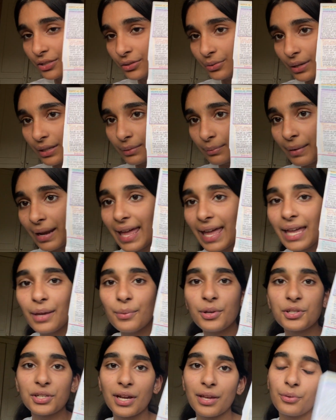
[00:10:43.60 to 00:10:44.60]
throughout the
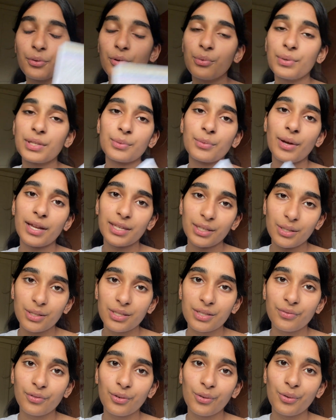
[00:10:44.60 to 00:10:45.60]
play, which I thought was quite
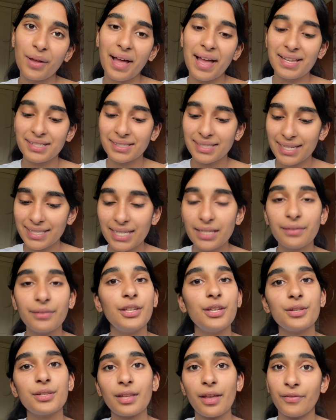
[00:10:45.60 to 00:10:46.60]
useful, and I did
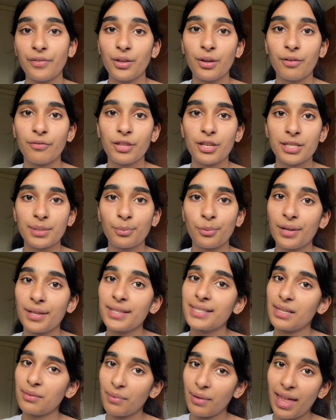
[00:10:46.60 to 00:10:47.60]
use a few of those
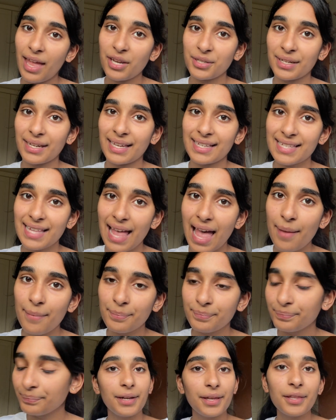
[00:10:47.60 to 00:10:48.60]
points in my actual
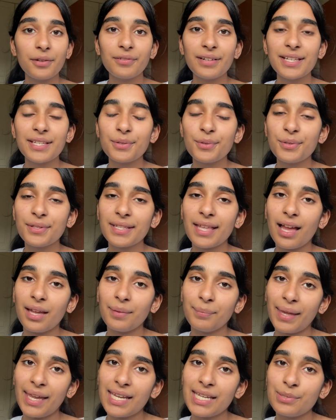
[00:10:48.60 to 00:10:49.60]
exam. Another resource that
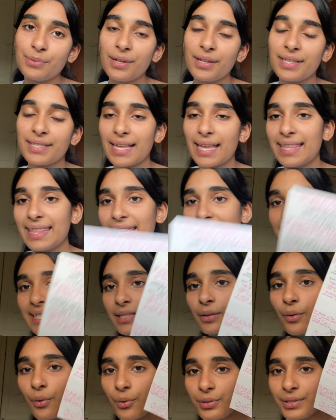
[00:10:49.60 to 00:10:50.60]
I made was
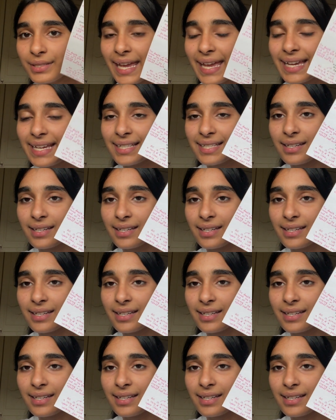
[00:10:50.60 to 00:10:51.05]
this context